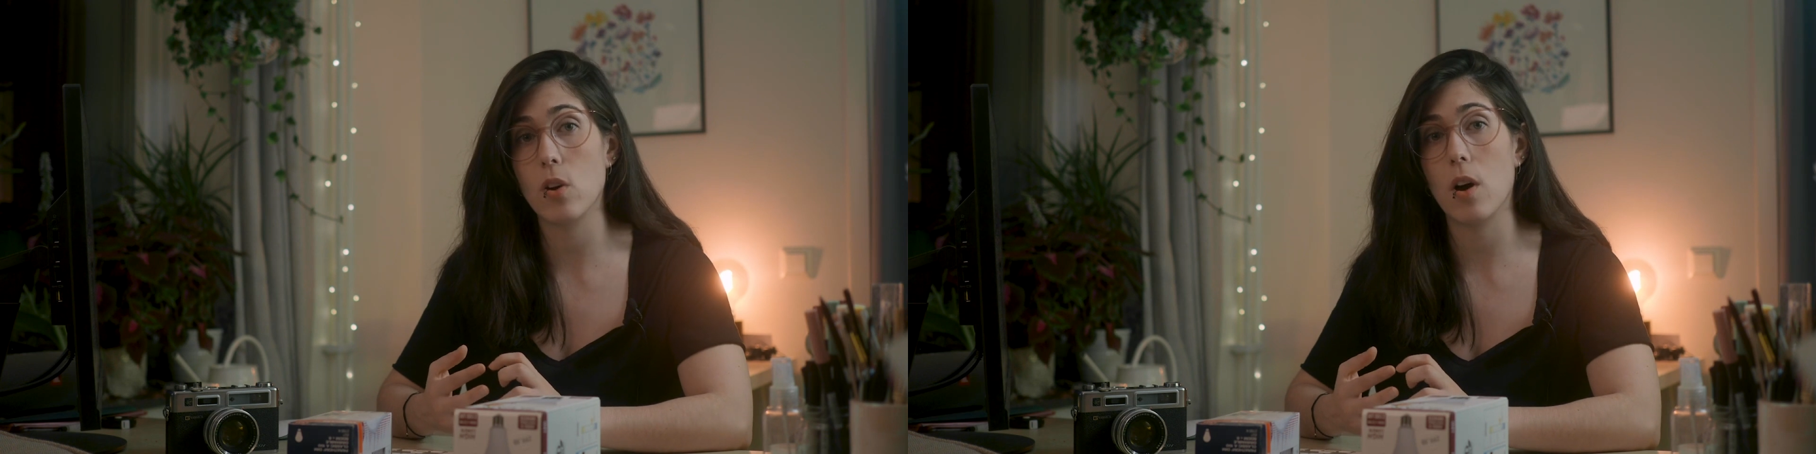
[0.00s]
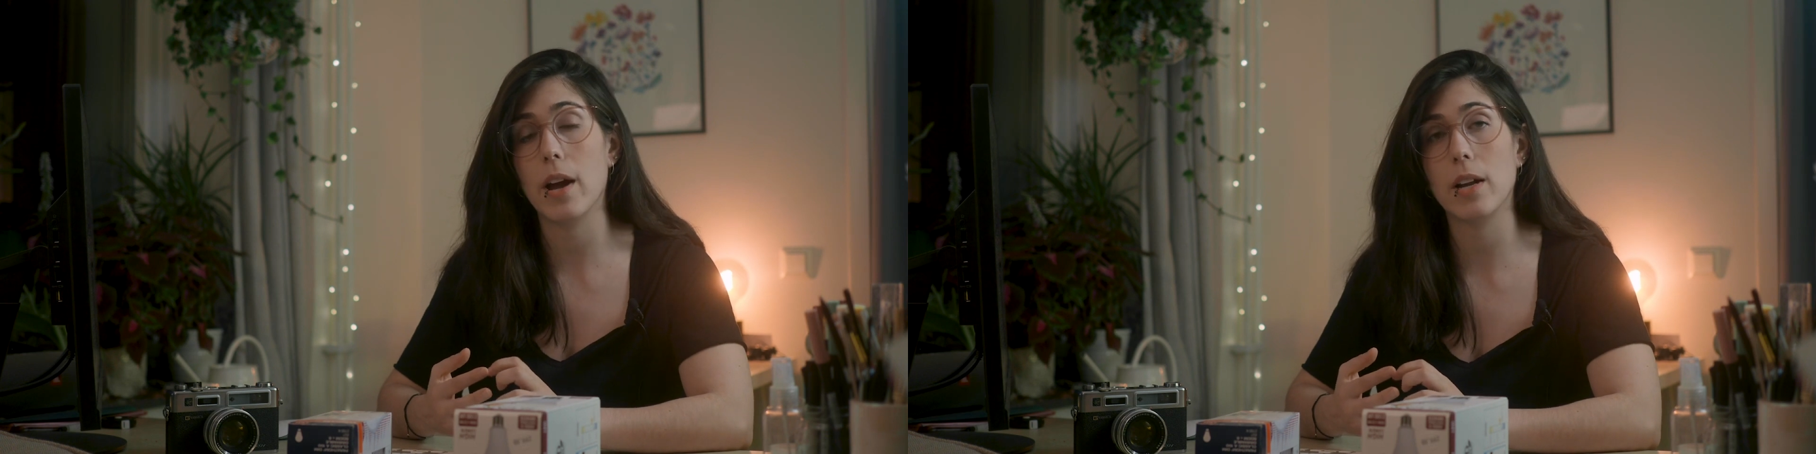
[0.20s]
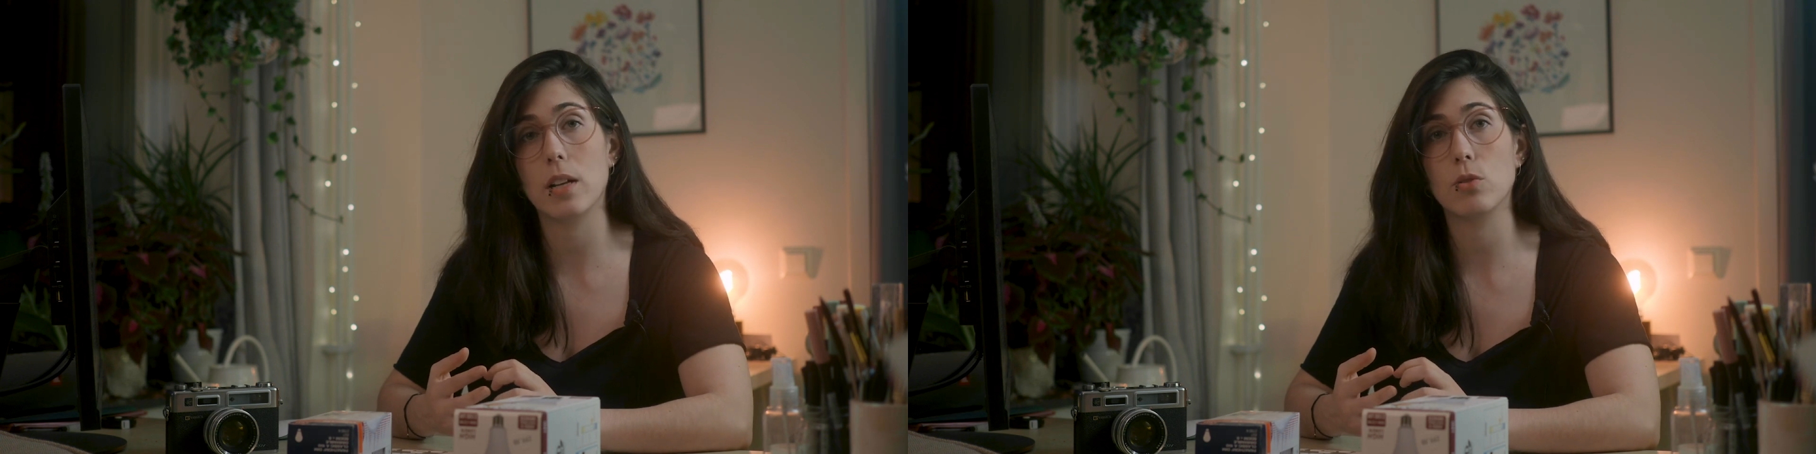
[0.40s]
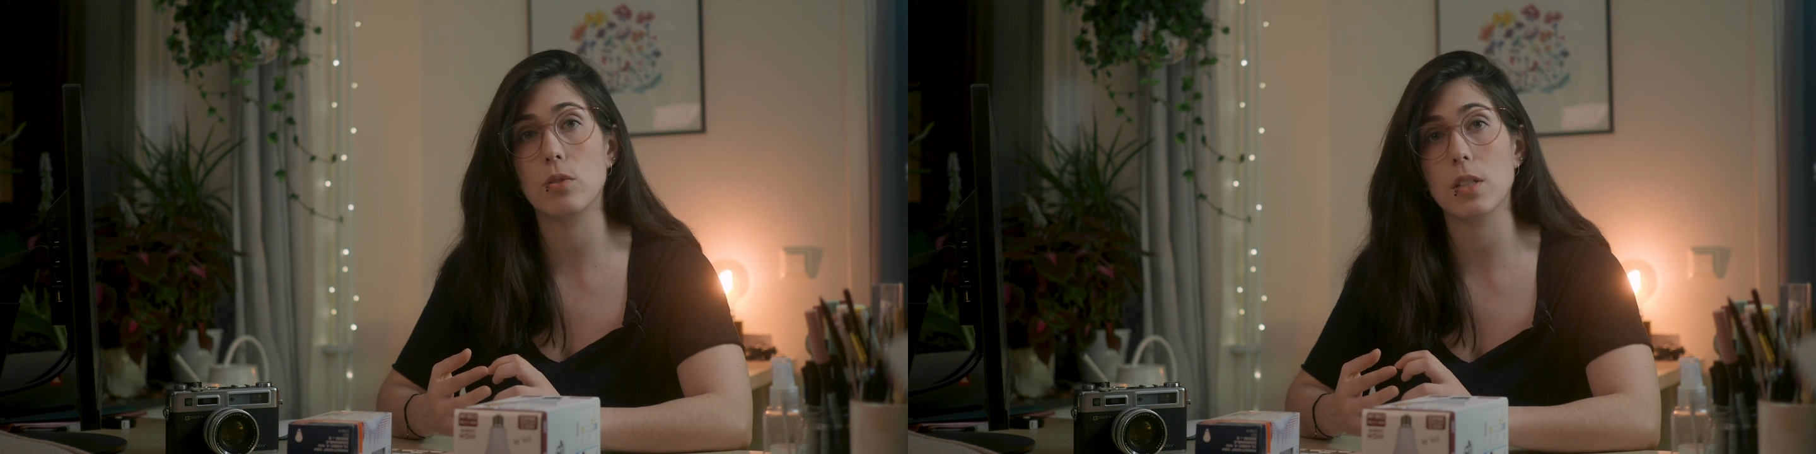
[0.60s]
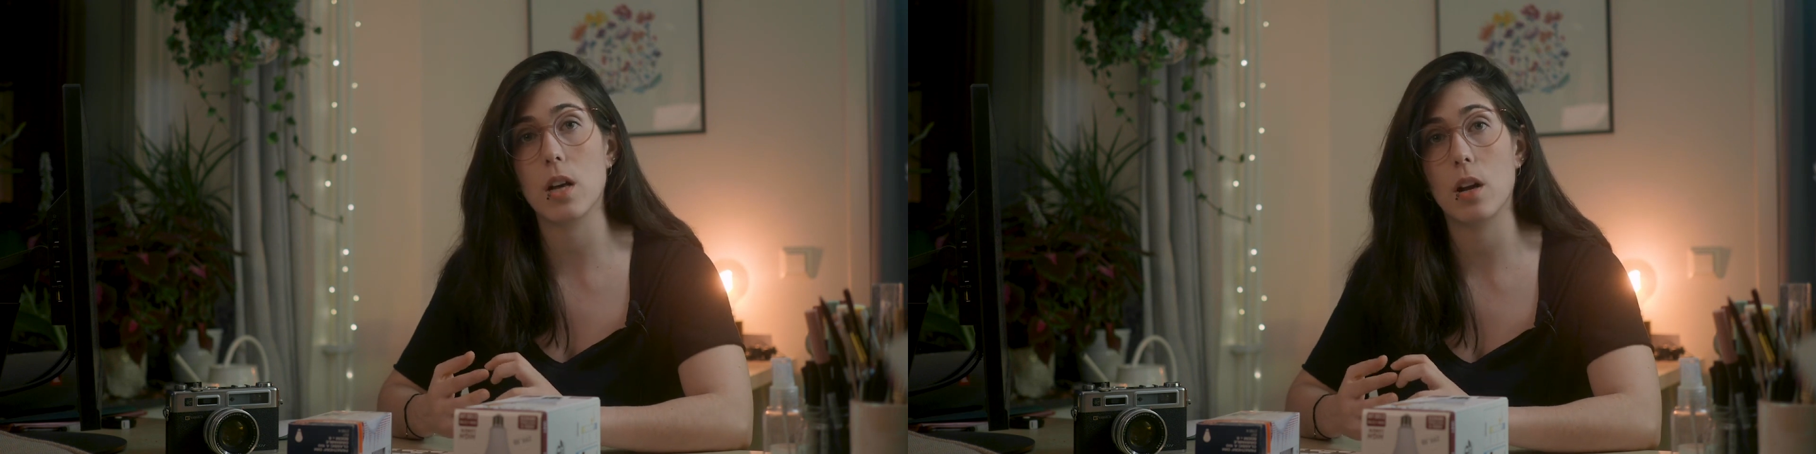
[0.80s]
go ahead and do
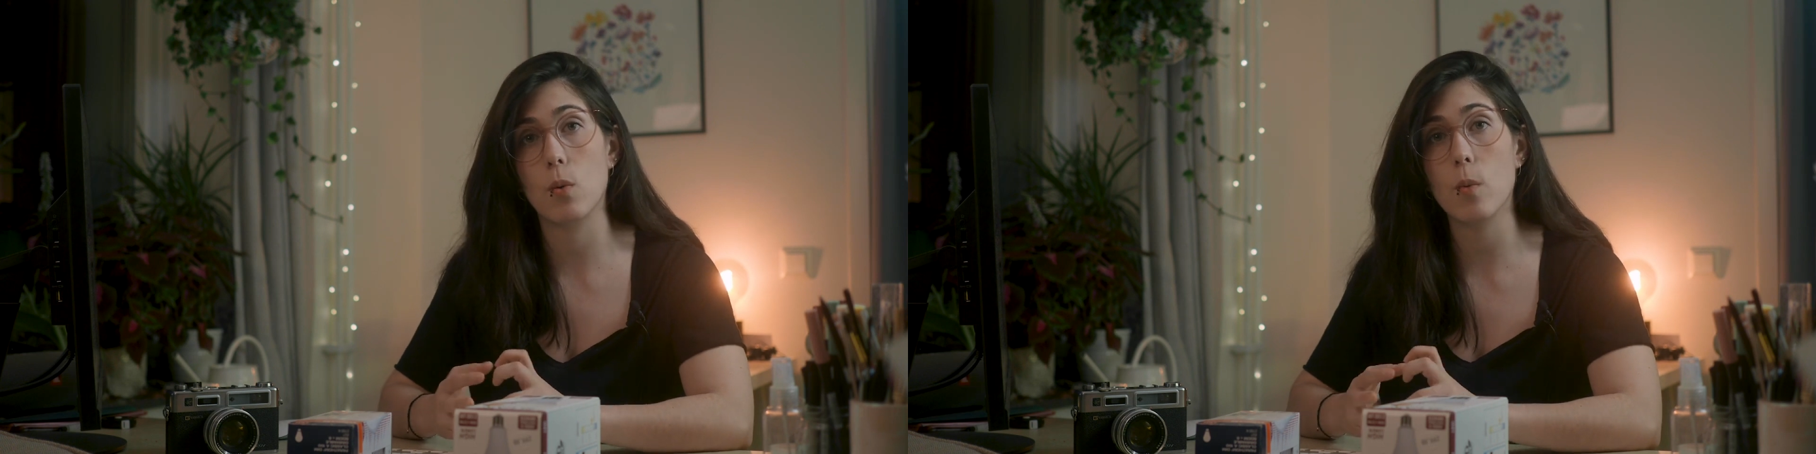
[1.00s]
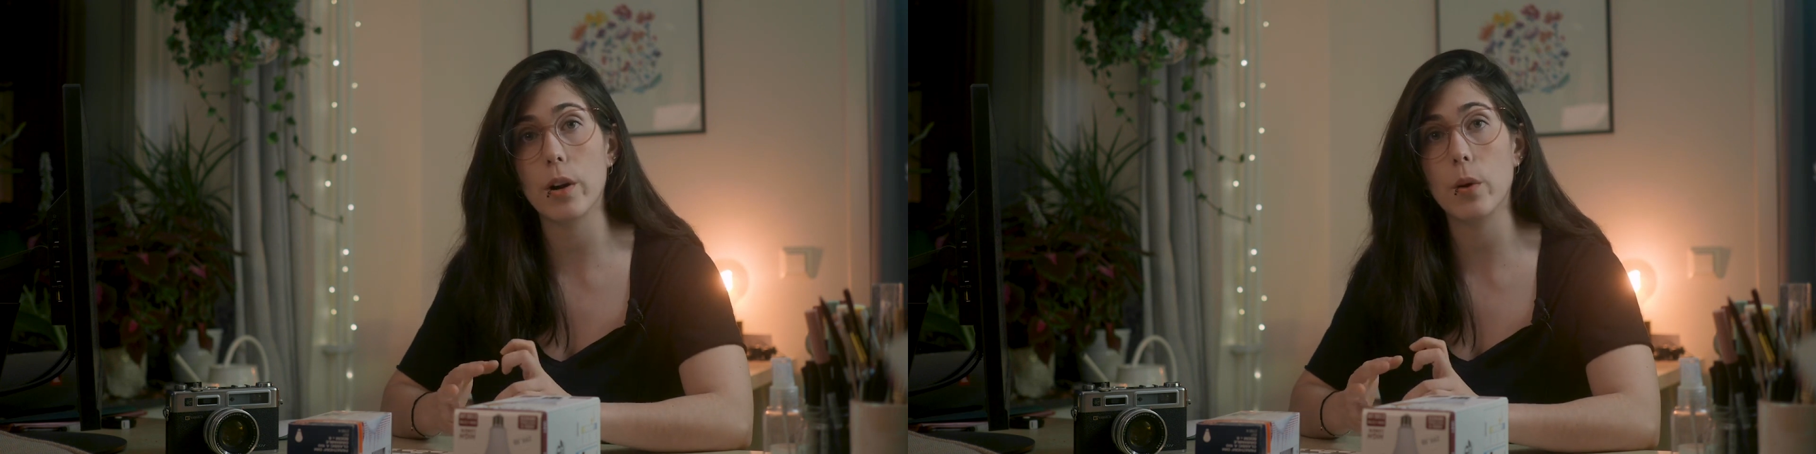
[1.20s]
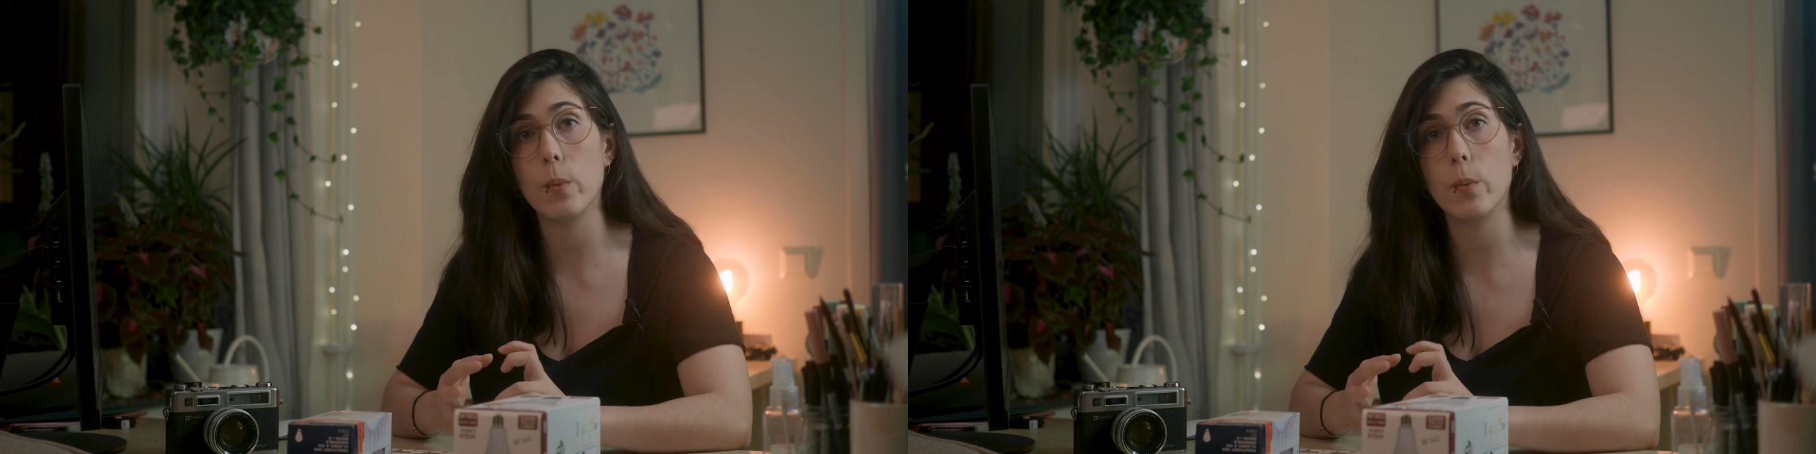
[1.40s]
this kind of work,